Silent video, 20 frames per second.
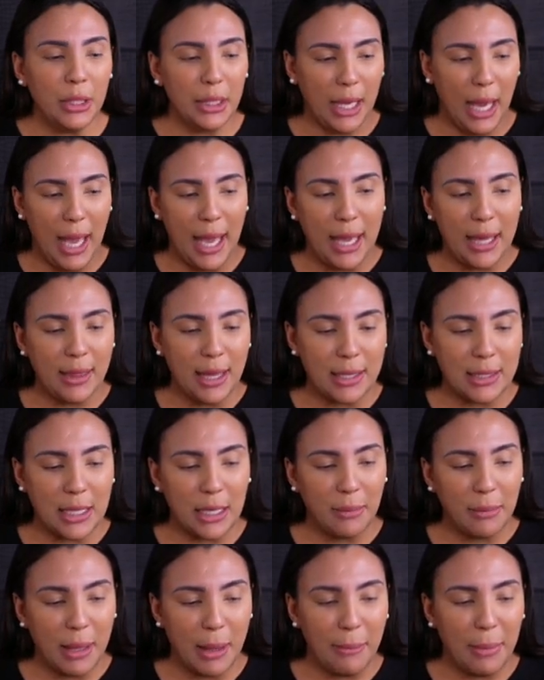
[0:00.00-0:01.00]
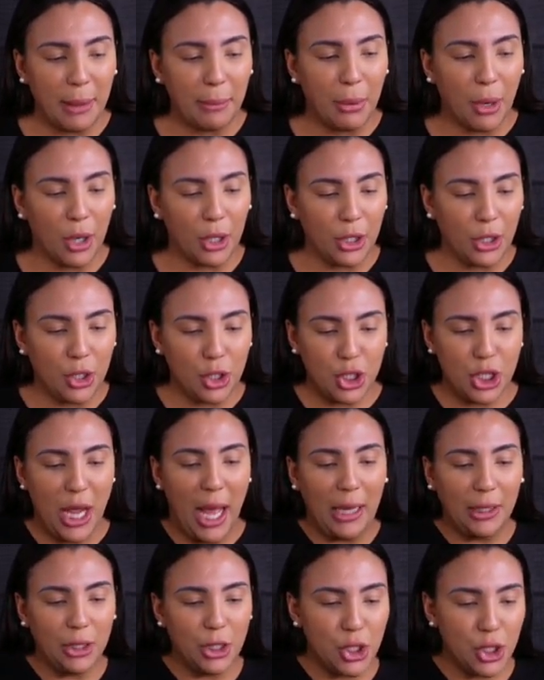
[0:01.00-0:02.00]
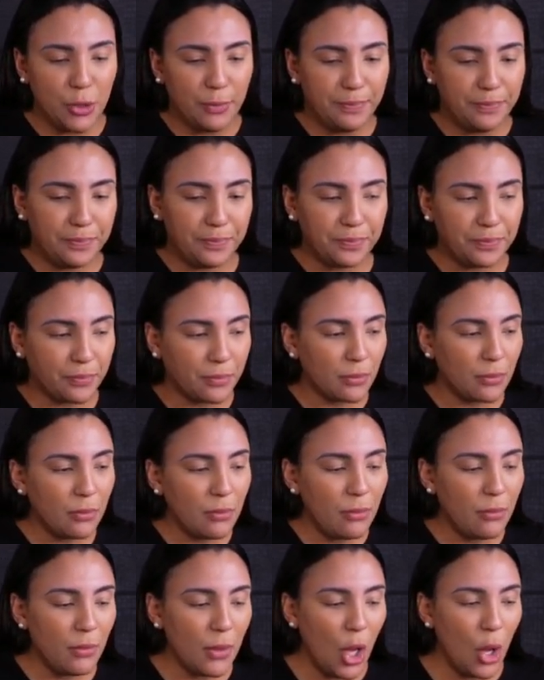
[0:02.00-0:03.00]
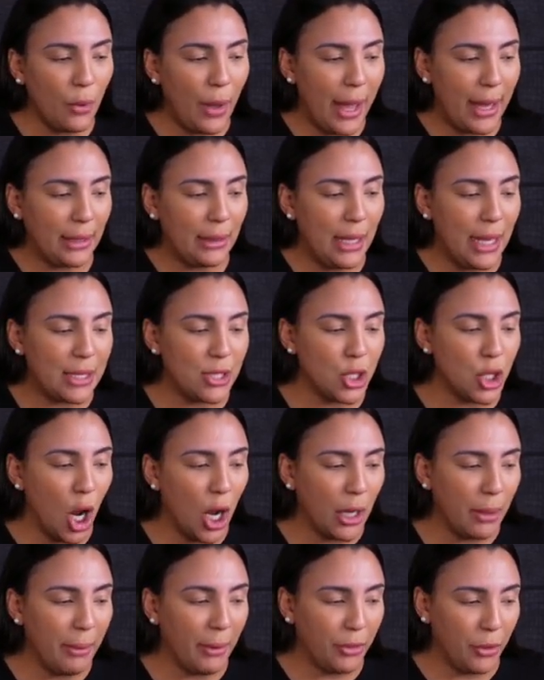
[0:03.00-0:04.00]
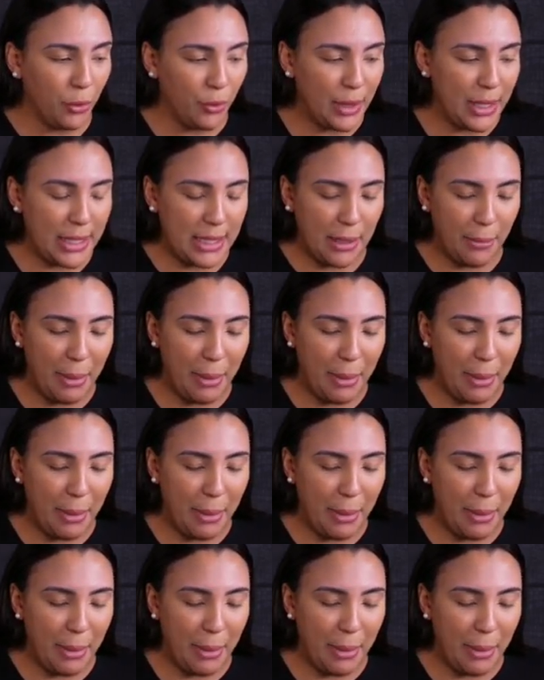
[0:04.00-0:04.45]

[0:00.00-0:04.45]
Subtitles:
Okay. And that's going to be a big part of your challenge. Okay. Let's talk about the recent